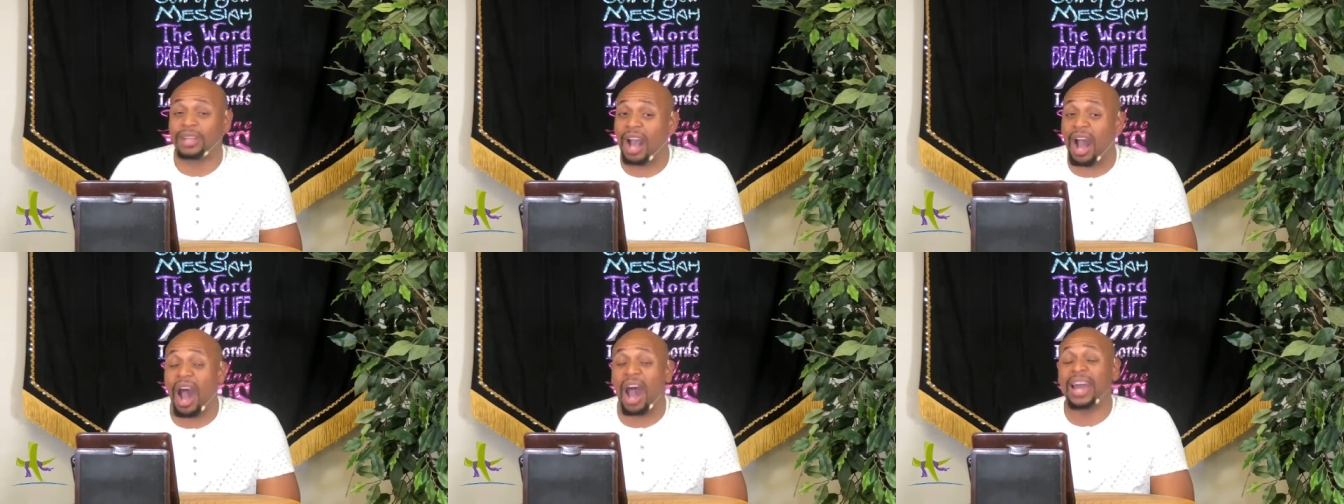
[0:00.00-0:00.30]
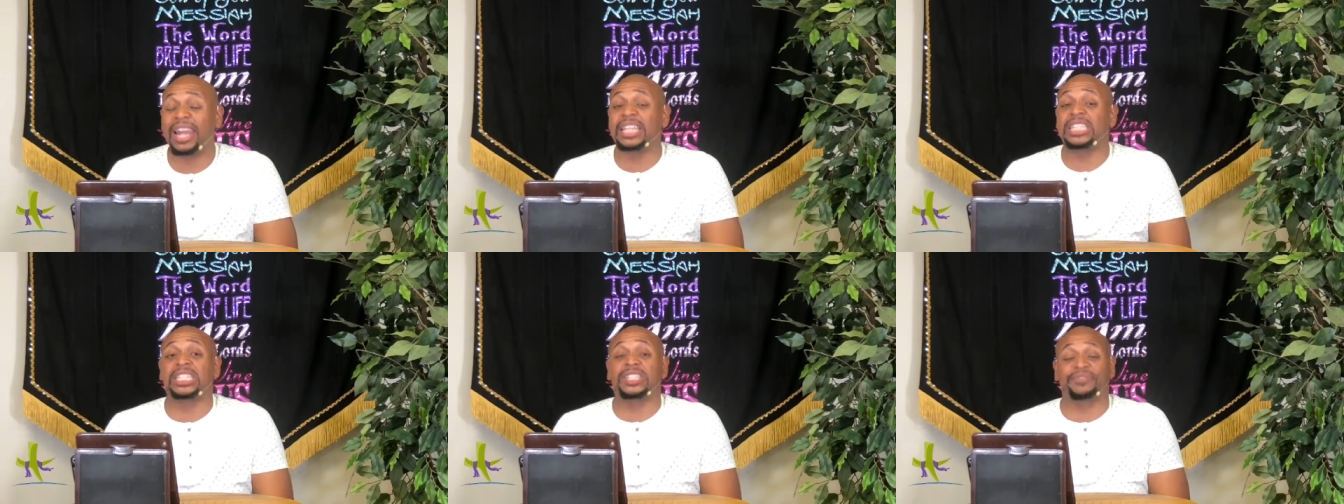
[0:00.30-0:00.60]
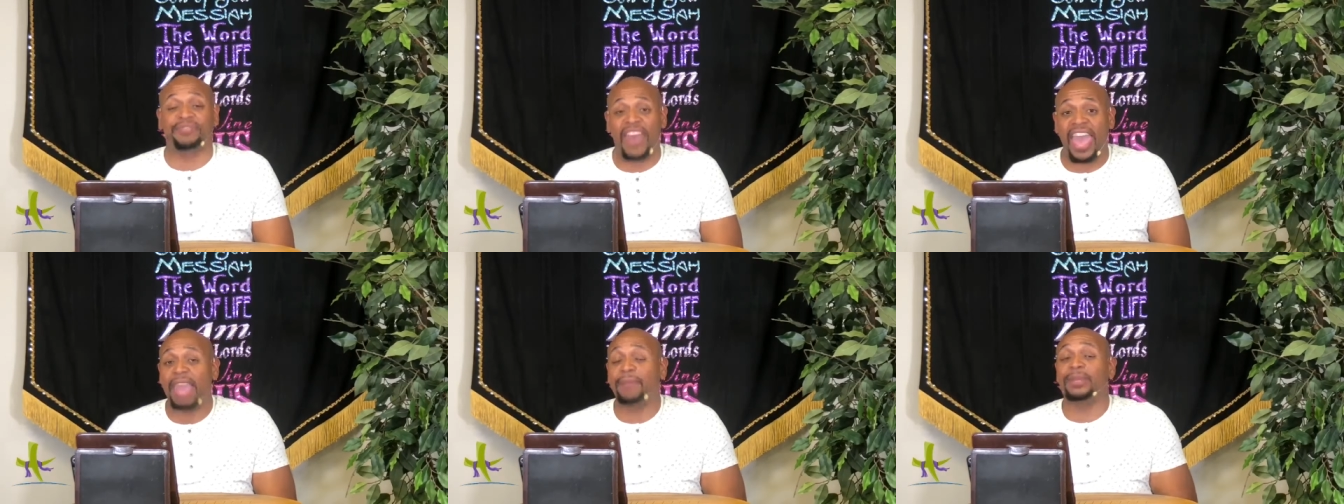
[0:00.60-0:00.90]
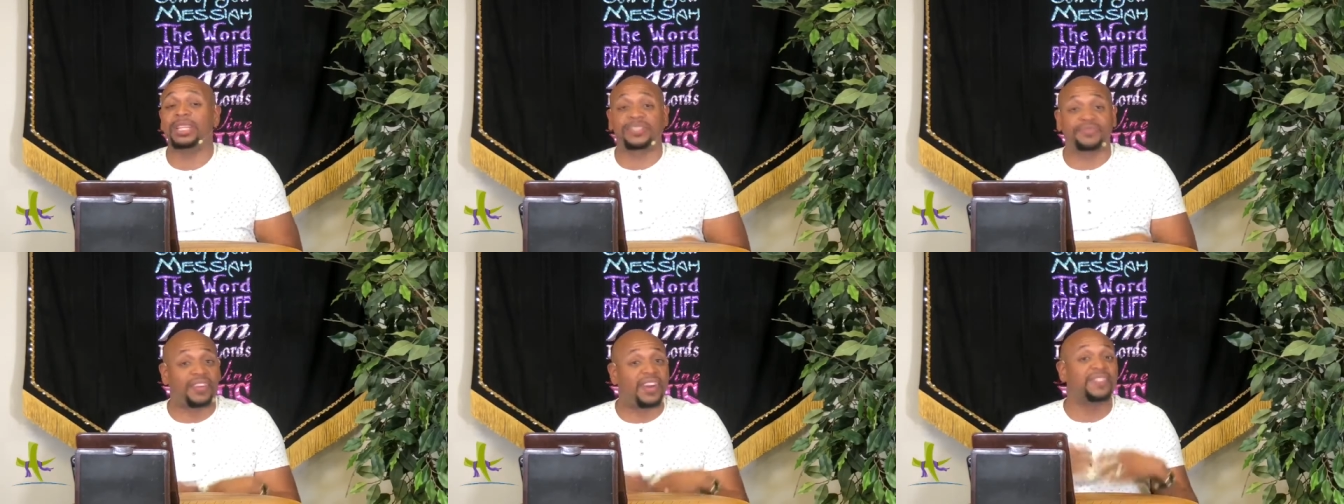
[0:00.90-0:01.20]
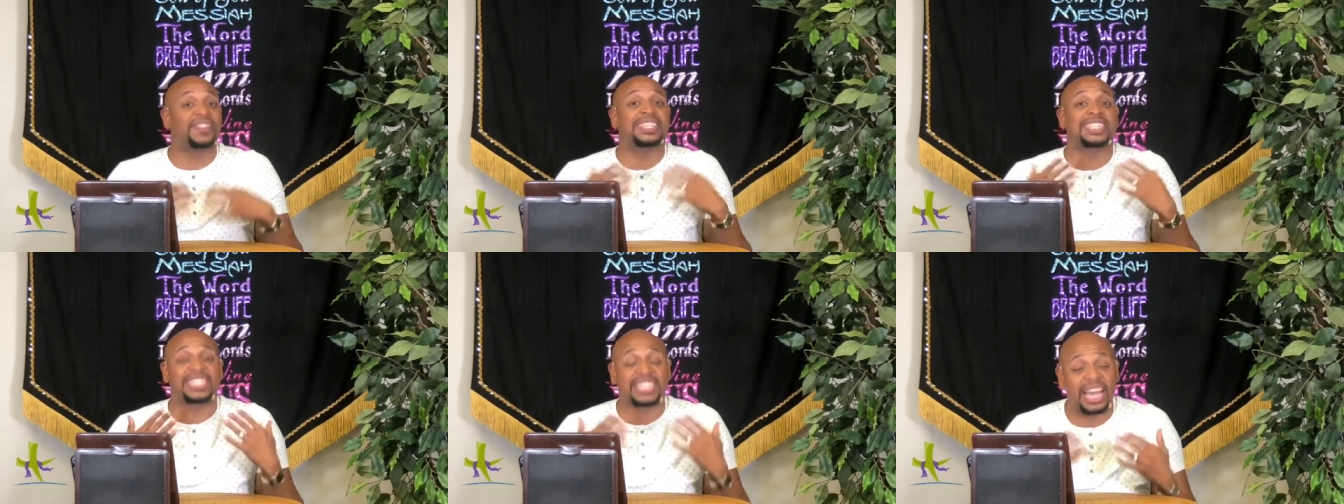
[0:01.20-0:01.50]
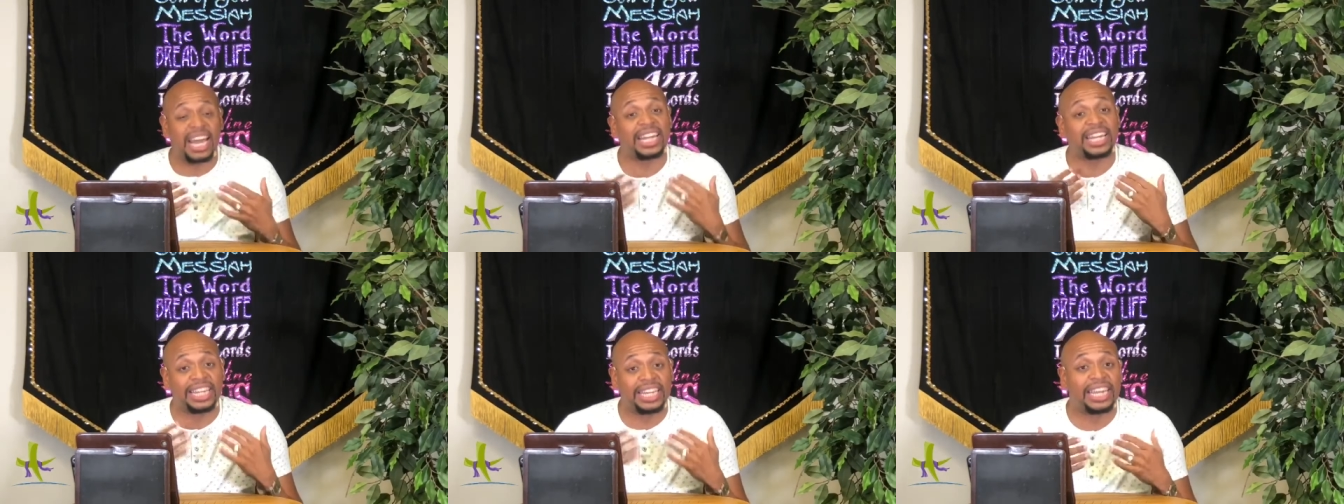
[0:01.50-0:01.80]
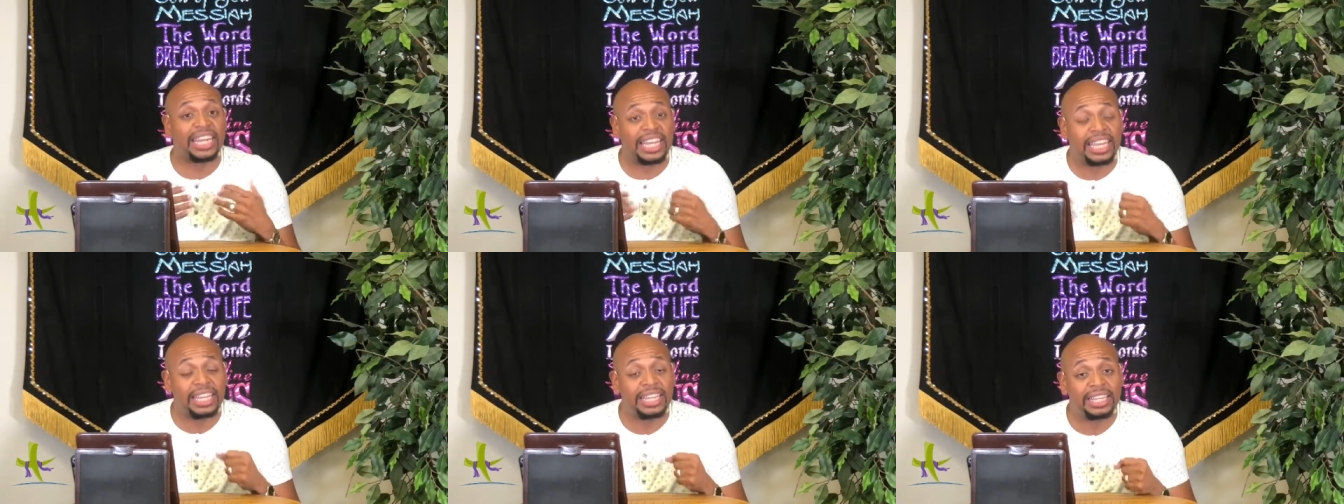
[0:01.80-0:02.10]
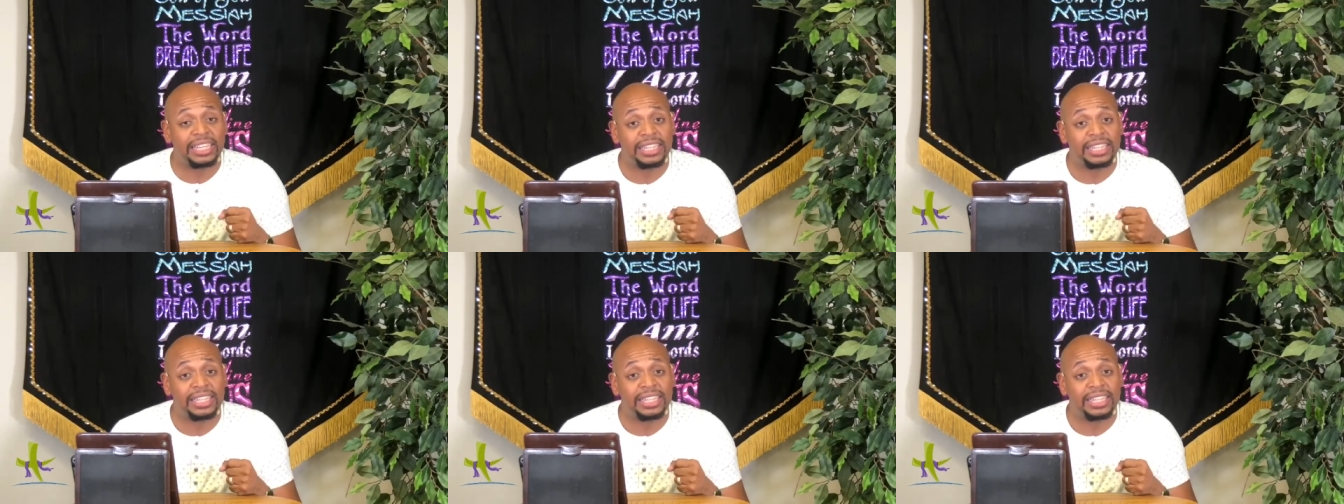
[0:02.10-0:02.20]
God is famous for the suddenly.